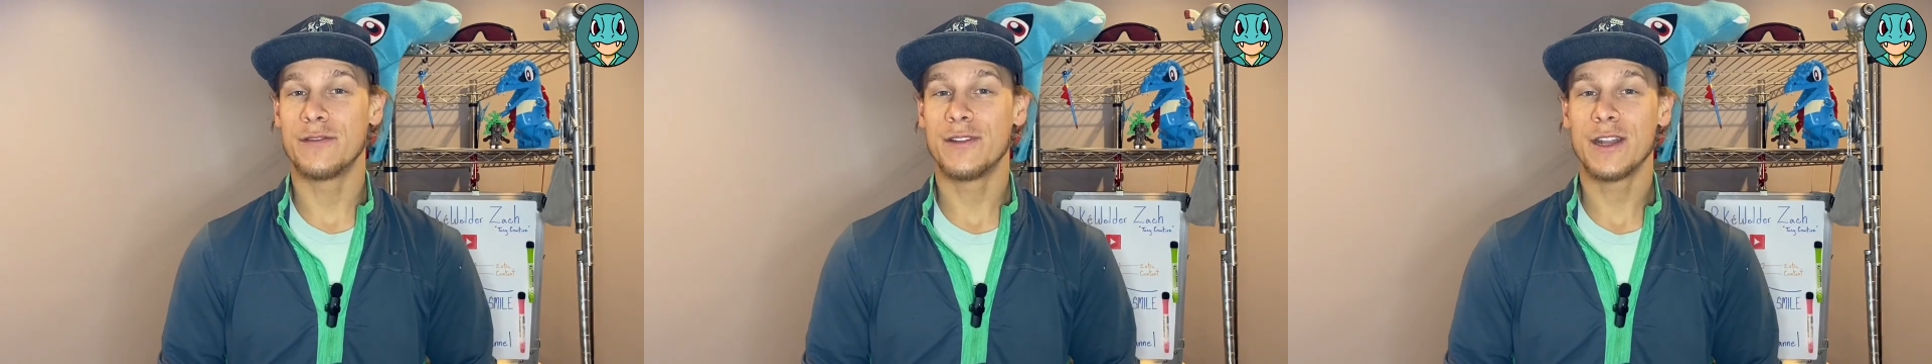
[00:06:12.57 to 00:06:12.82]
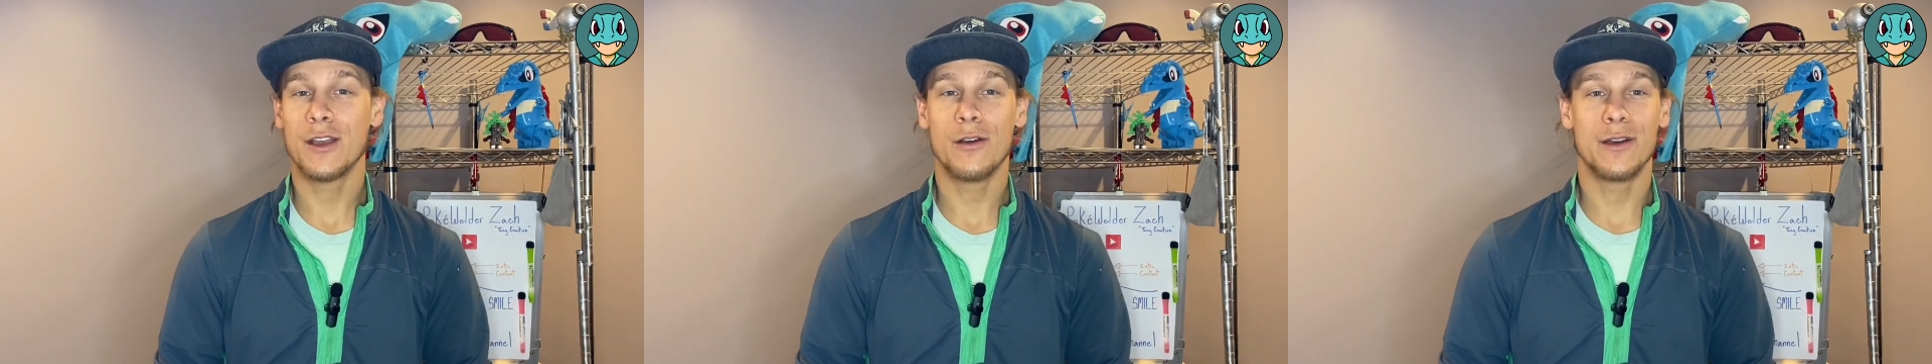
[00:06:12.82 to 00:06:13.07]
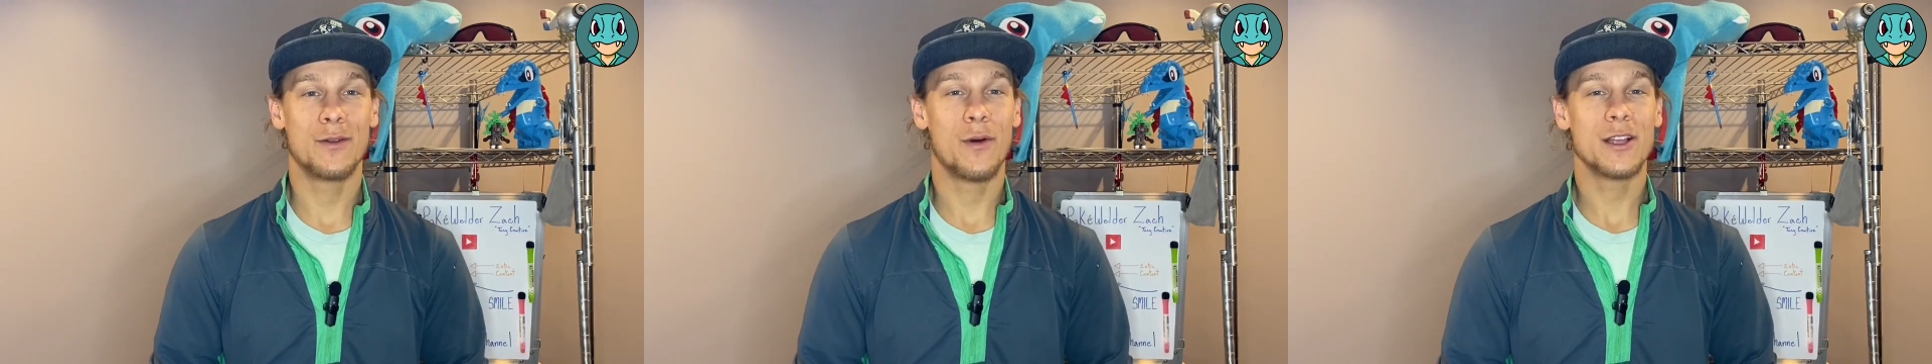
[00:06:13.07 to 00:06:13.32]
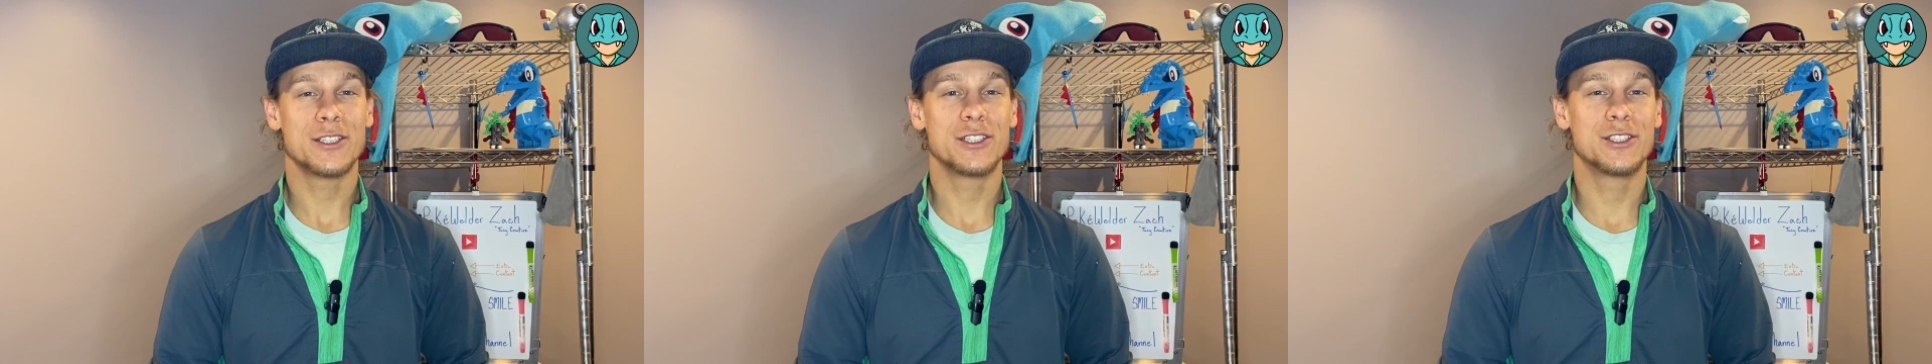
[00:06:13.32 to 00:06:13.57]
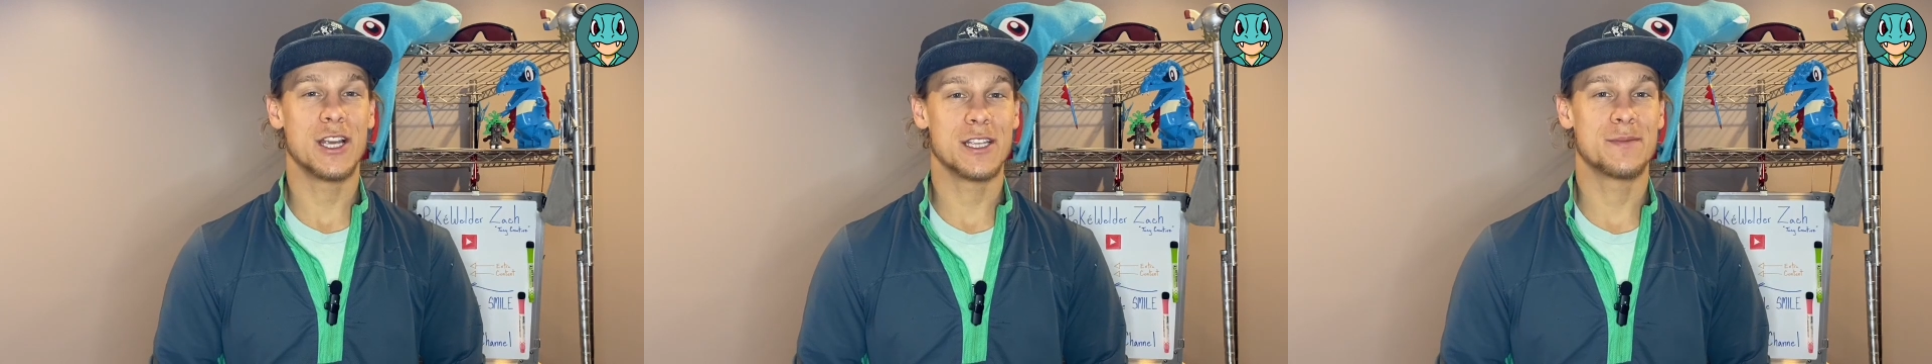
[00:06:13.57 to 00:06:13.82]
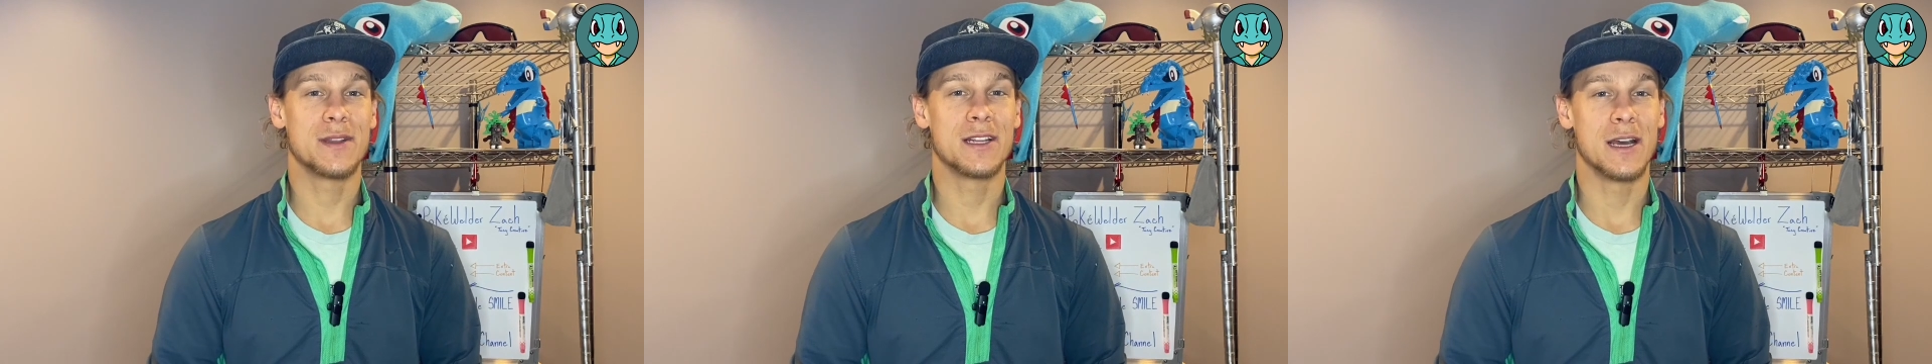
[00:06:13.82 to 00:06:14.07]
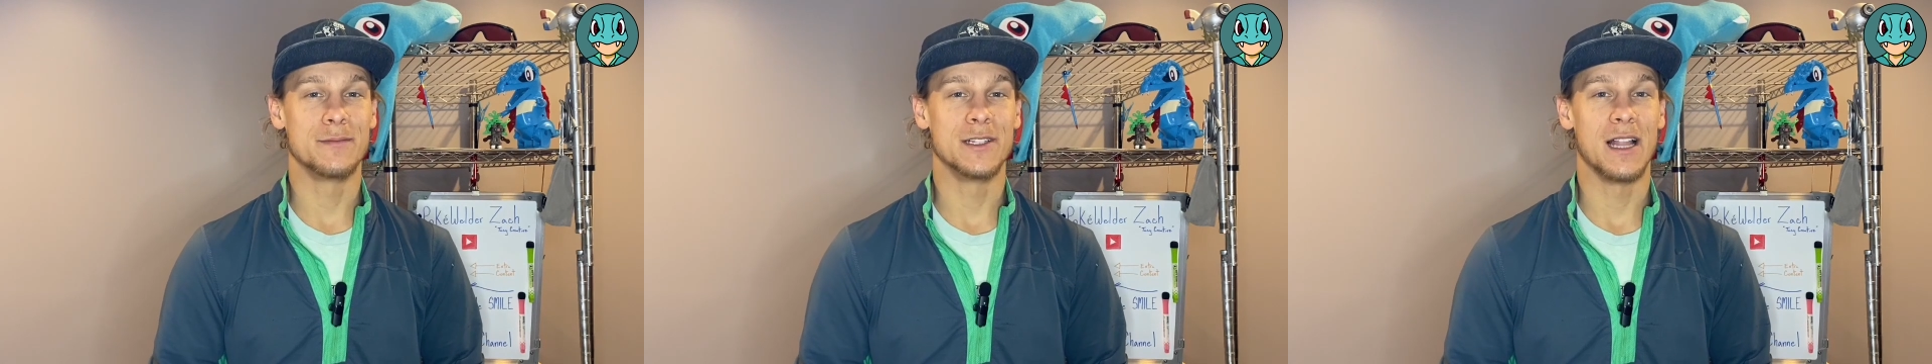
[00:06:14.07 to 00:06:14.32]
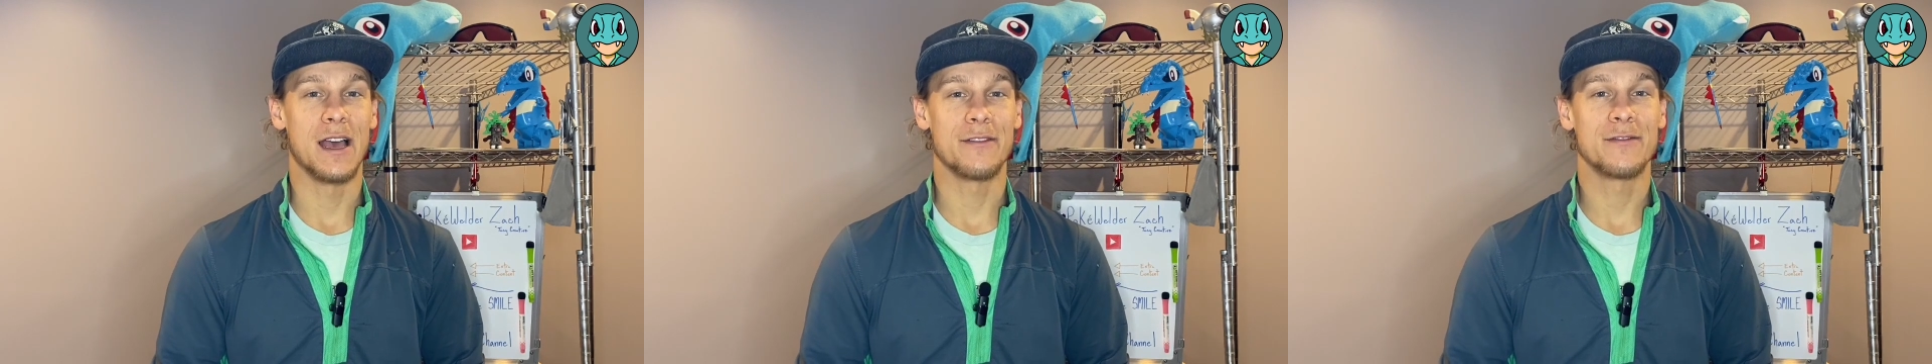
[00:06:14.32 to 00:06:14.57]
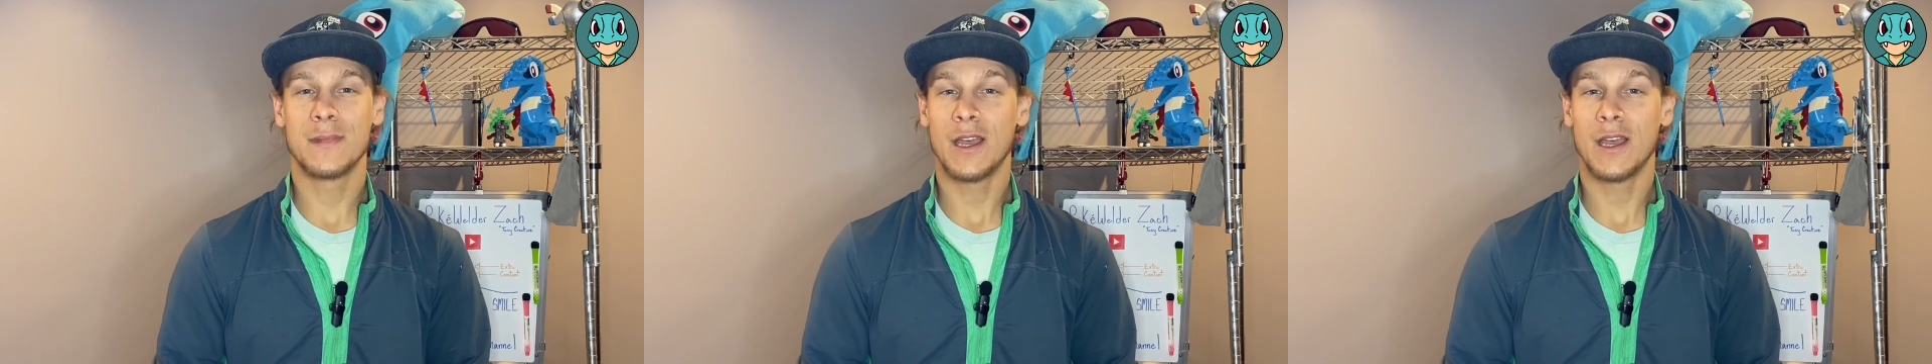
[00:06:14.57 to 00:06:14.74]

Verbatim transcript: video and watching Chespin come to life.